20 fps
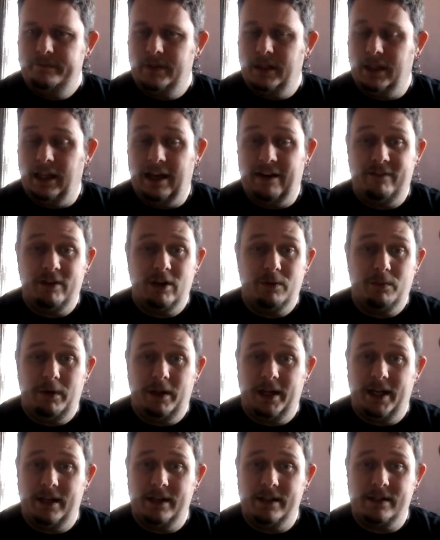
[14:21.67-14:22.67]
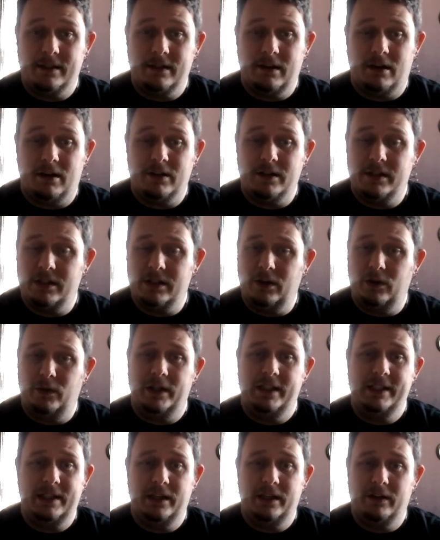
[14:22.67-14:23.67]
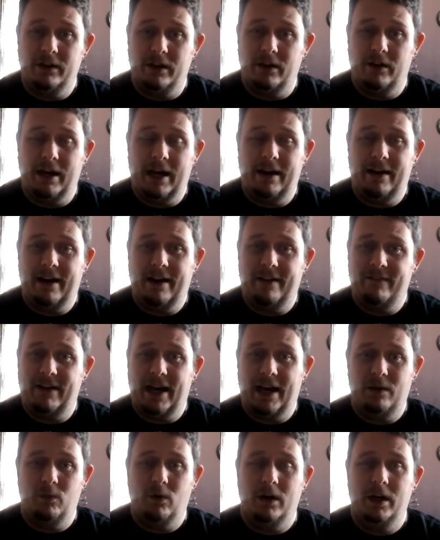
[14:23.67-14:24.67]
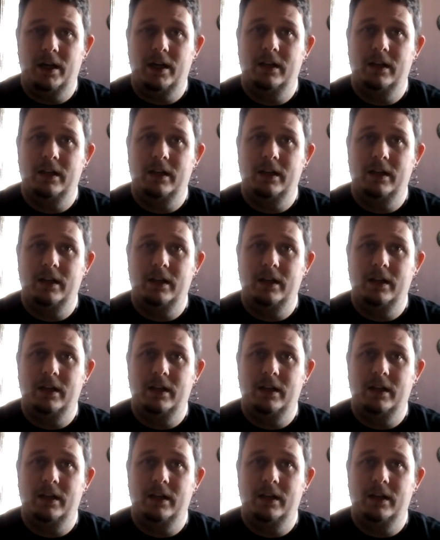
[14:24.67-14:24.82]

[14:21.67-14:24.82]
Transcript: lavender plants are so easy to grow. I have had one,